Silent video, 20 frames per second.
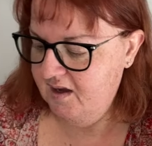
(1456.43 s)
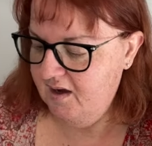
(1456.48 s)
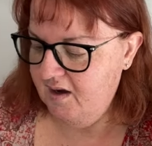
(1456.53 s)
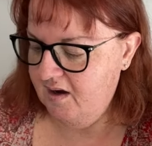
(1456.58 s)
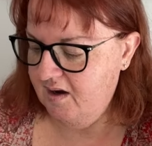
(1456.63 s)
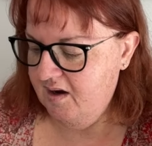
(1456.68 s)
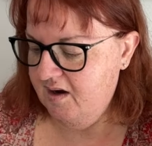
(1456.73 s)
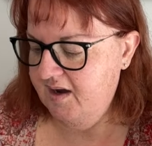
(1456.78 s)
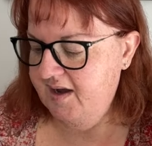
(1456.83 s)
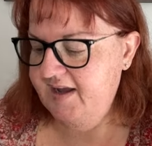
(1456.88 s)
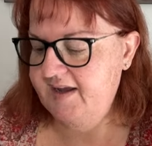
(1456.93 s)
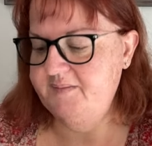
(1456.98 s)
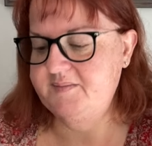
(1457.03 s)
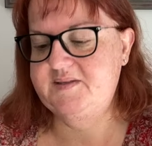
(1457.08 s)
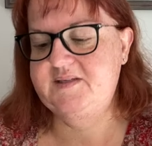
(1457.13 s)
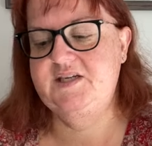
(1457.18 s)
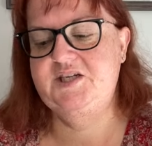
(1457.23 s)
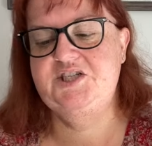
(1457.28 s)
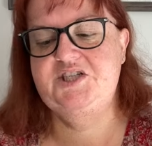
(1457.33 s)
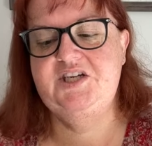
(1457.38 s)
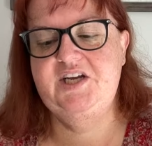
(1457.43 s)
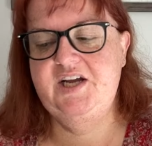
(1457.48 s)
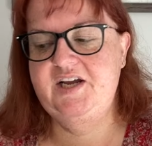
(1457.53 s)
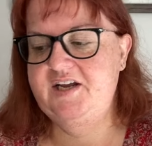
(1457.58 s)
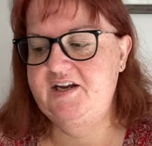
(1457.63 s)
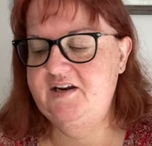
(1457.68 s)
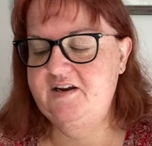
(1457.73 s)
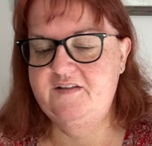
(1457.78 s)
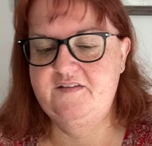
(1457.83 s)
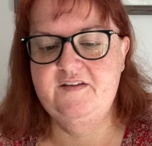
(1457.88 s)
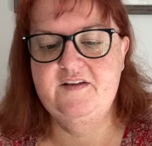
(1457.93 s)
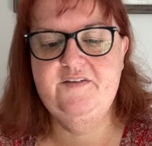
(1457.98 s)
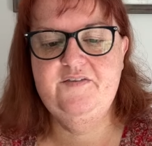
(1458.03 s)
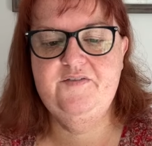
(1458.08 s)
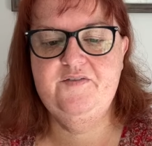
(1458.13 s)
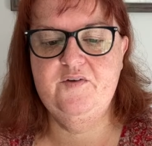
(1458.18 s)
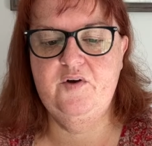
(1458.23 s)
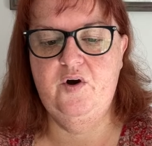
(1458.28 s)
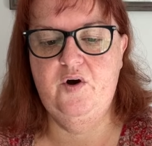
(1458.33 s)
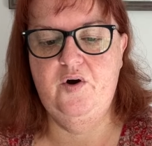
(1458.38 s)
I am stitching
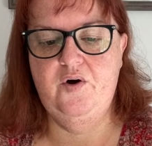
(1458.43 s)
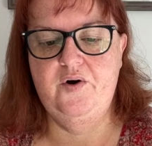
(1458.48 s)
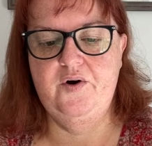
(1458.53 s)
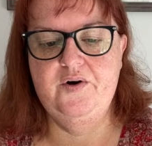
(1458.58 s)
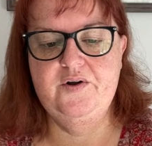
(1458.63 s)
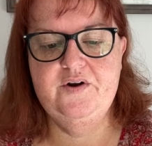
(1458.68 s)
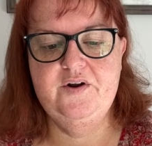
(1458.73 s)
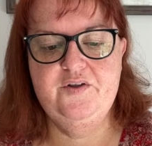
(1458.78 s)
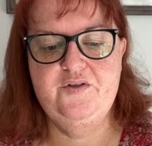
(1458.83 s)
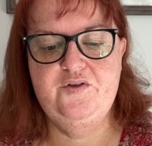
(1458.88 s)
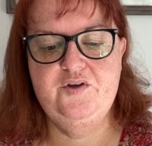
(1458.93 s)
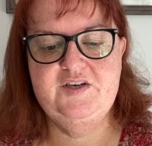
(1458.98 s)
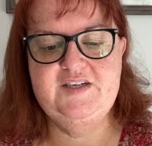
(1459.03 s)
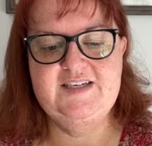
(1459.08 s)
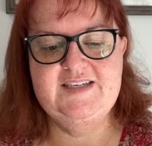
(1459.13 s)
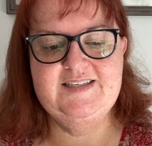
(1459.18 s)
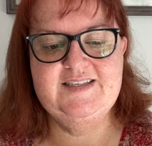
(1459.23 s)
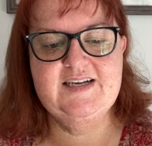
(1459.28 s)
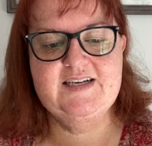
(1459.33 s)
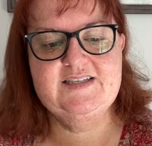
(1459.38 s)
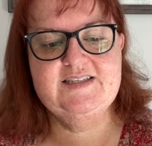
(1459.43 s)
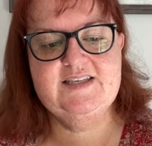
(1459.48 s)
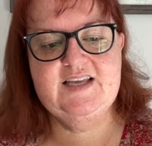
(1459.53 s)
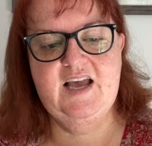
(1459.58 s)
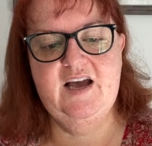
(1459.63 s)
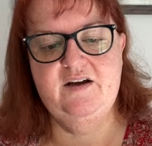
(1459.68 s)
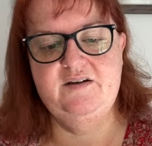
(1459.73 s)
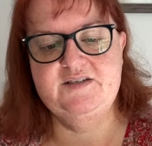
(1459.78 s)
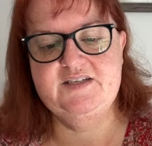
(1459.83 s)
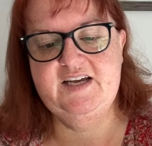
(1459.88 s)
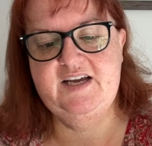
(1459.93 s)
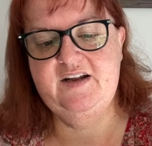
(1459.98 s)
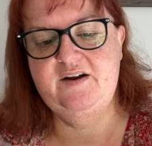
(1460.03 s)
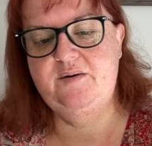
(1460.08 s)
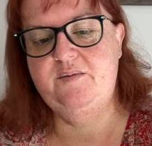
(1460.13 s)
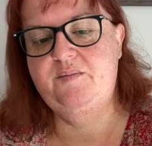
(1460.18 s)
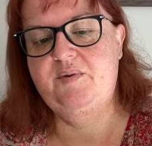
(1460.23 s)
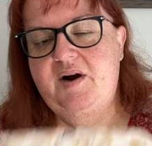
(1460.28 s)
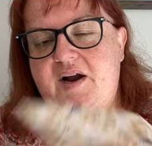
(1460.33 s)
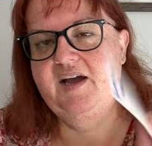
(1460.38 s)
this on 36 count
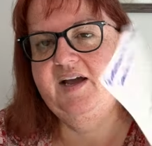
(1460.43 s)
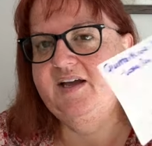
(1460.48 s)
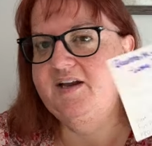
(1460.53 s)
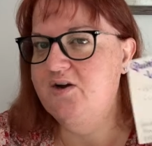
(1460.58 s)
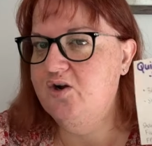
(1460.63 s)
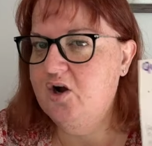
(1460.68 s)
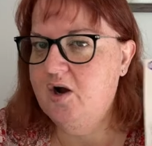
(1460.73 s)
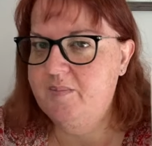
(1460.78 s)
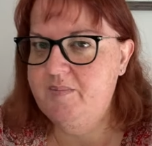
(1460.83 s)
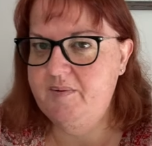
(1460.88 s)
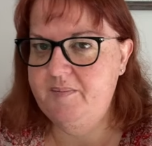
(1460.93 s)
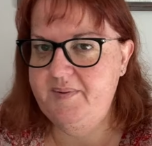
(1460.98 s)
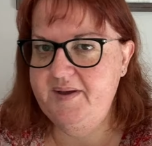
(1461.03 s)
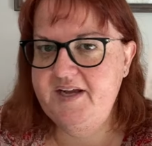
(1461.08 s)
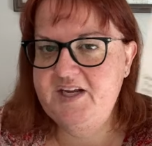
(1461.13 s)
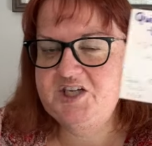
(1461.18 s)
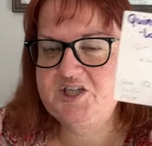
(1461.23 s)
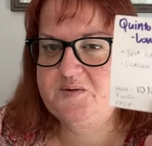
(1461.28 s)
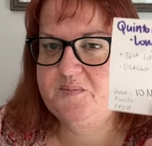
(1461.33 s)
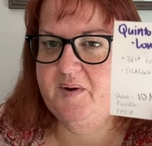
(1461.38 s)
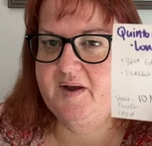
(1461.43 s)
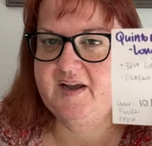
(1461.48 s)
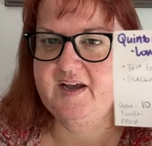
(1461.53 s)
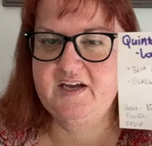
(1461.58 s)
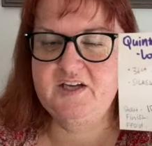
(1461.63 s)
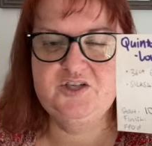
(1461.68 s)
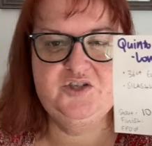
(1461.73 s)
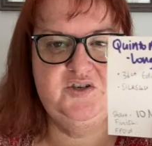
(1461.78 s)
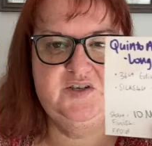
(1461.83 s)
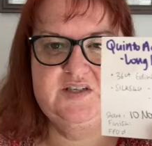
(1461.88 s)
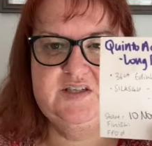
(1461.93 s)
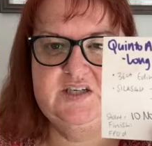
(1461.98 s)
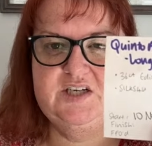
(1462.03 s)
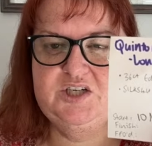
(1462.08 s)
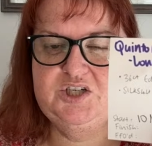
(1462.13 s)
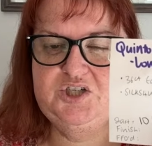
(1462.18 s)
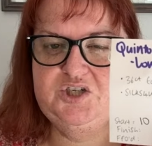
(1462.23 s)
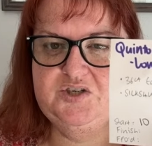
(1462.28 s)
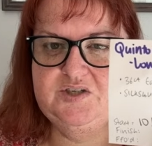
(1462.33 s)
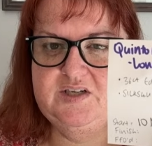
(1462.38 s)
Edinburgh and Copper Beech by Country
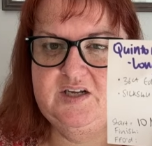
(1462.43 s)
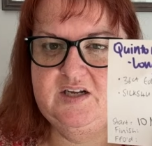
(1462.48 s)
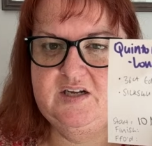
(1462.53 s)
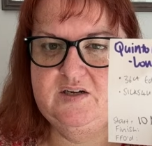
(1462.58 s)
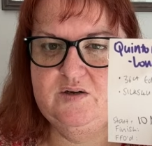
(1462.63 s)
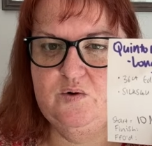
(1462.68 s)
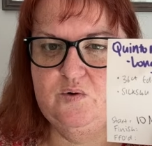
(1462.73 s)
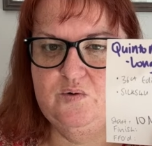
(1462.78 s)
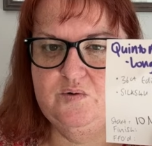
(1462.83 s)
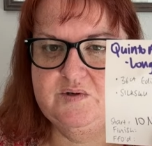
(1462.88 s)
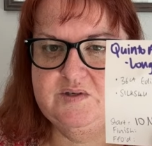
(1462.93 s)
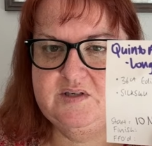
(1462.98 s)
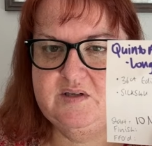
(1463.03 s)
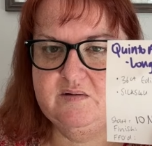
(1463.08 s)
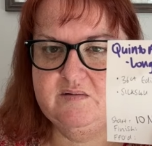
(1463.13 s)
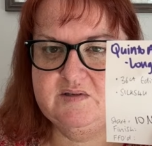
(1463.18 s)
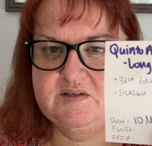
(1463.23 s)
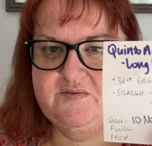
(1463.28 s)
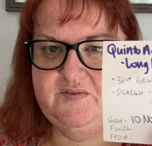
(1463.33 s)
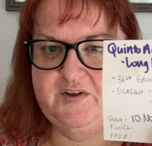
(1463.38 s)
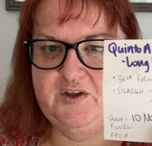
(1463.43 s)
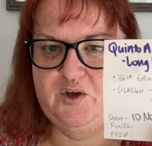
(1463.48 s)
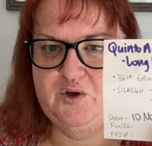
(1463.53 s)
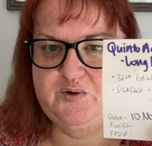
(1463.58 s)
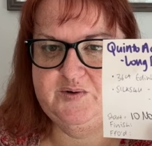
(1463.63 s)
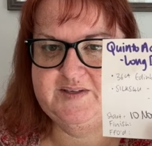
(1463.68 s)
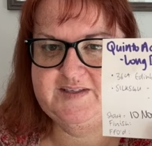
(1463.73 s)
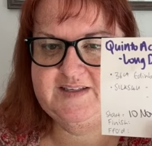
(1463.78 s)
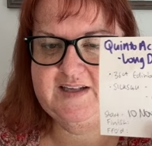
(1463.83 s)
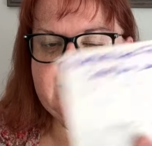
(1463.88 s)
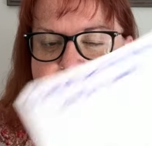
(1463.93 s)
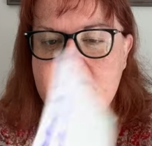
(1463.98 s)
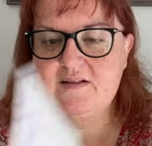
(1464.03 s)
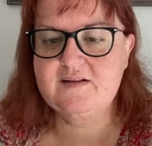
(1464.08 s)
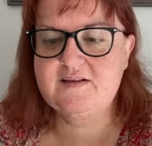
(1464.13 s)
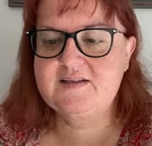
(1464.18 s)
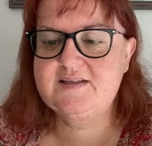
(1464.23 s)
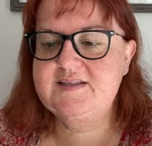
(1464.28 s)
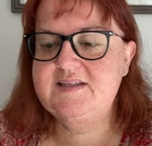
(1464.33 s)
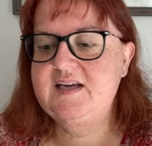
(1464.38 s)
Stitch using All Silks For You
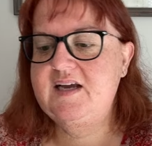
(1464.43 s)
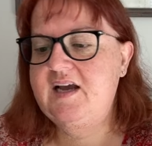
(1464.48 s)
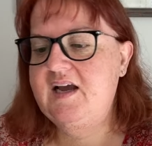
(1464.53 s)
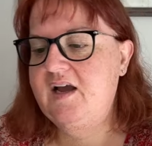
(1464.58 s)
silks,